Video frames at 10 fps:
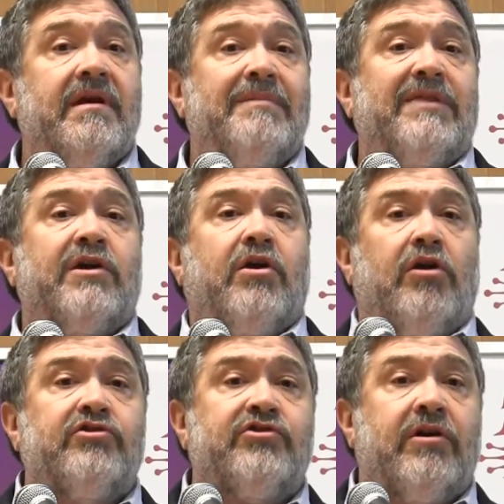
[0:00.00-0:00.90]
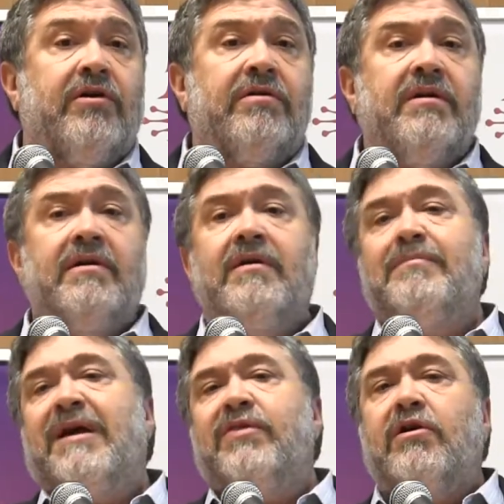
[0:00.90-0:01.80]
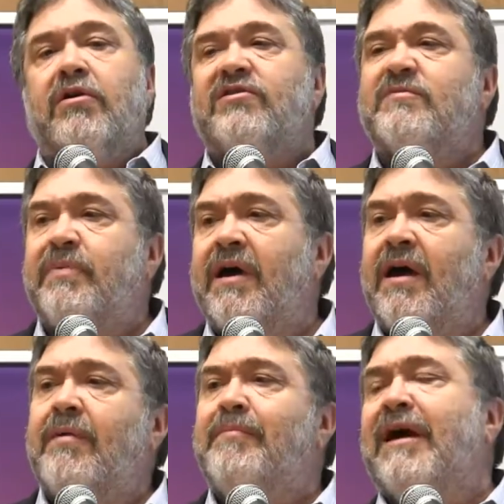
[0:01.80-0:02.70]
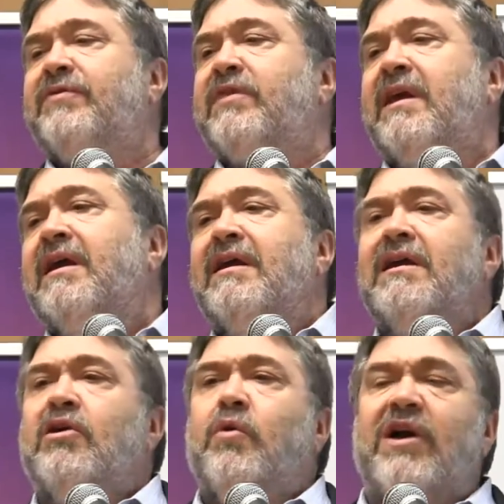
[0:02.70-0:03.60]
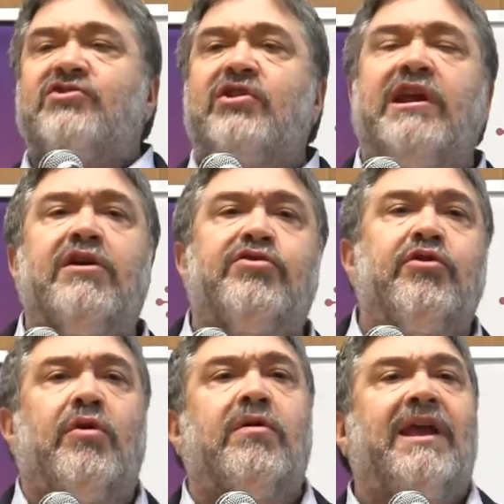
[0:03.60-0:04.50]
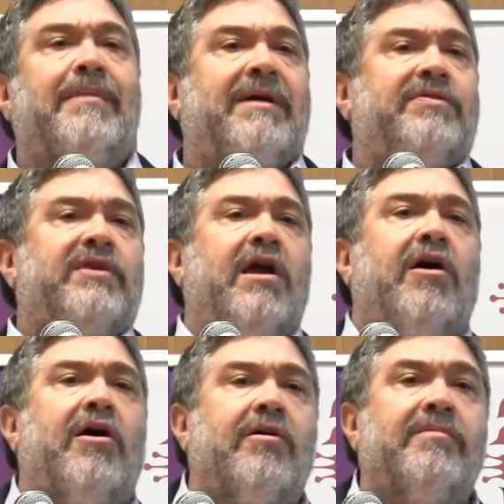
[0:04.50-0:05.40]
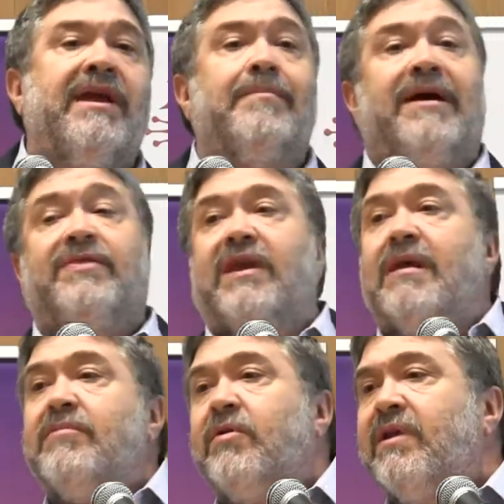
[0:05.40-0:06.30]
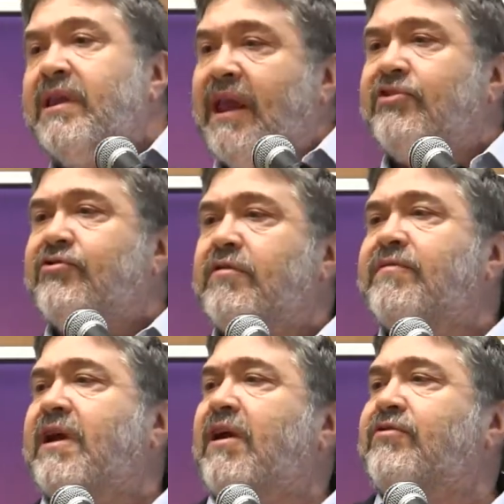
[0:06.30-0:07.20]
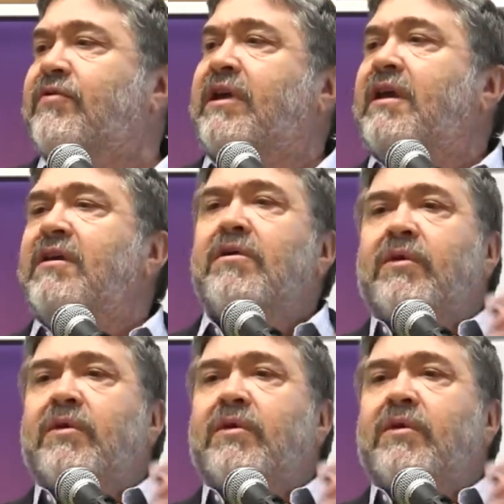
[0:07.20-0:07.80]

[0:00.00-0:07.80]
about the culture, about the chutzpah, about the questioning authority, about the army, about the immigrant nature of the country.